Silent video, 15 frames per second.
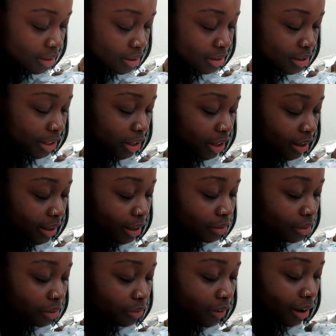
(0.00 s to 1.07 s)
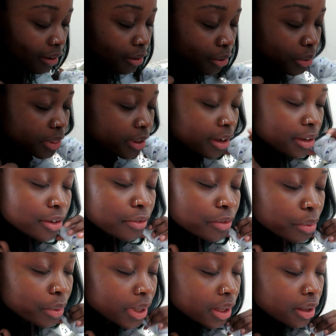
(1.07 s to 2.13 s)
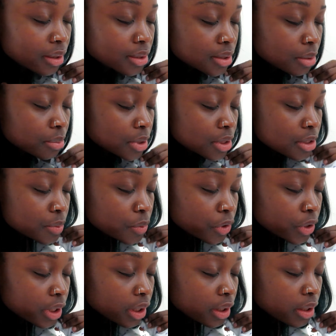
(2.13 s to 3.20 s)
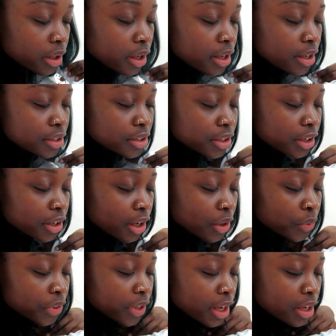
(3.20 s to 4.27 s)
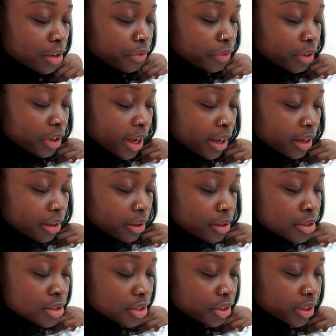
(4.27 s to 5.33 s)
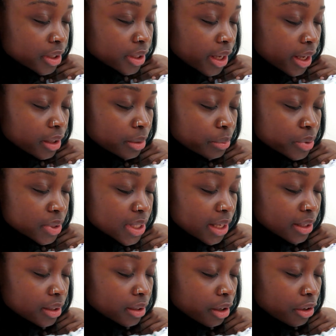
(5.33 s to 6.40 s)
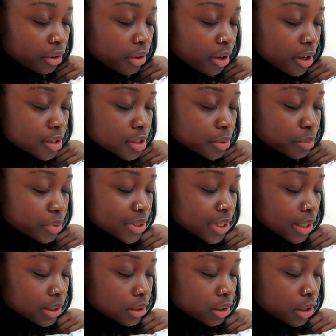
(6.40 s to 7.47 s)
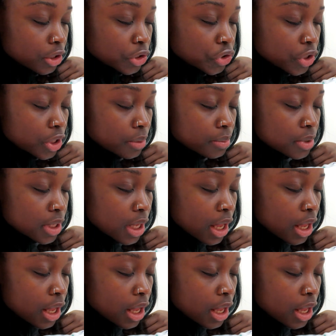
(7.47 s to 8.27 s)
Dear God, Heavenly Father, we thank you for waking us up this morning. Dear God, we thank you for guiding us through the night and protecting our thoughts and protecting our dreams.